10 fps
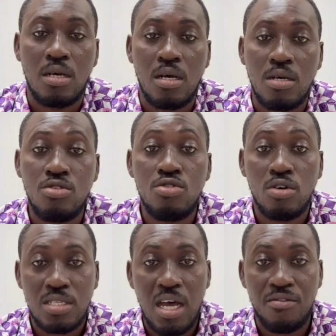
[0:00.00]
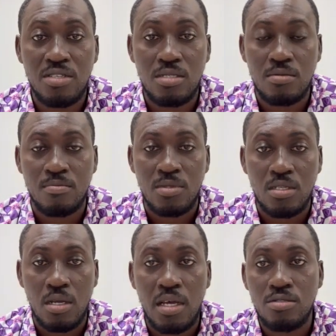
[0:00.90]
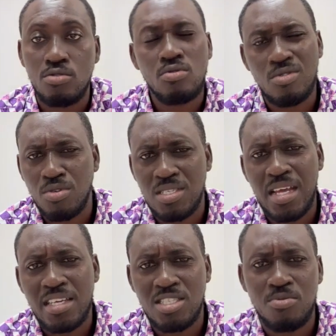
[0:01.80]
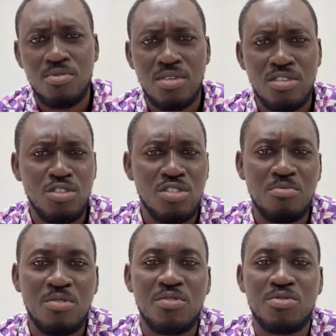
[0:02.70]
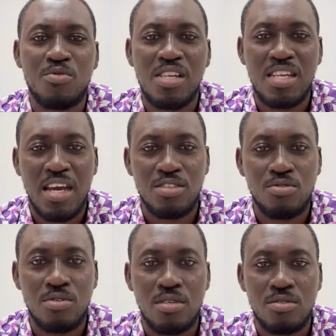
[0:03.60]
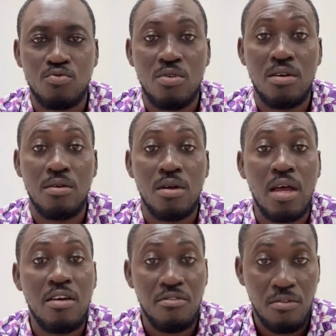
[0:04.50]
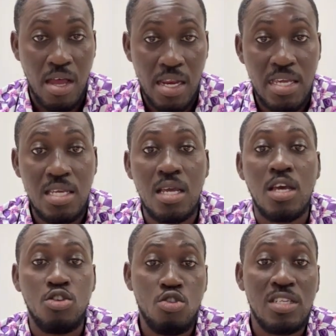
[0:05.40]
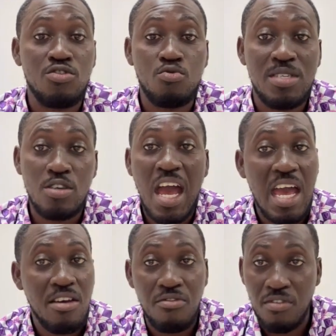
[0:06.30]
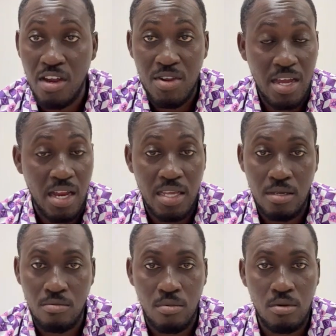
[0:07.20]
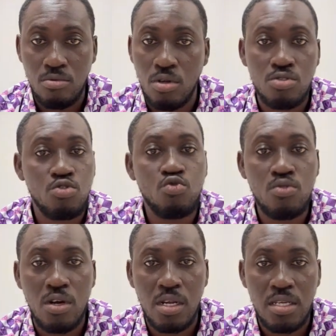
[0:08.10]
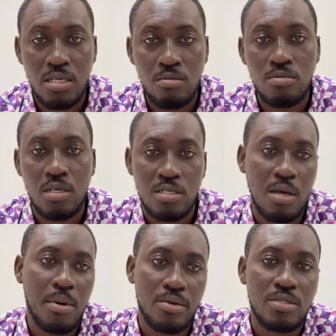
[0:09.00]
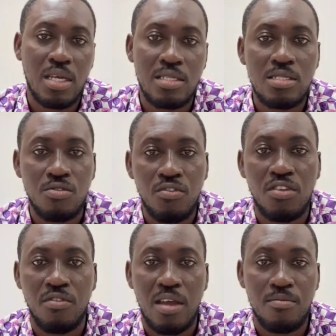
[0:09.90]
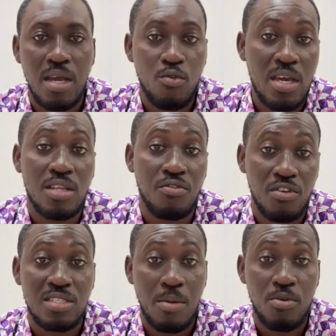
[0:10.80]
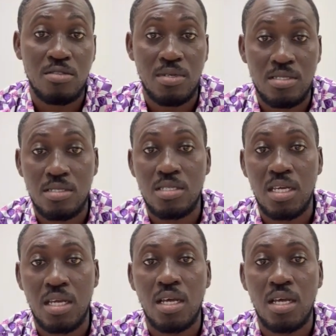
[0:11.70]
you don't have it. And so it was a nice experience. The gentleman was really nice to us. We're early. You don't need to be very early, not too early, just about 30 to 45. We had the first appointment in the day,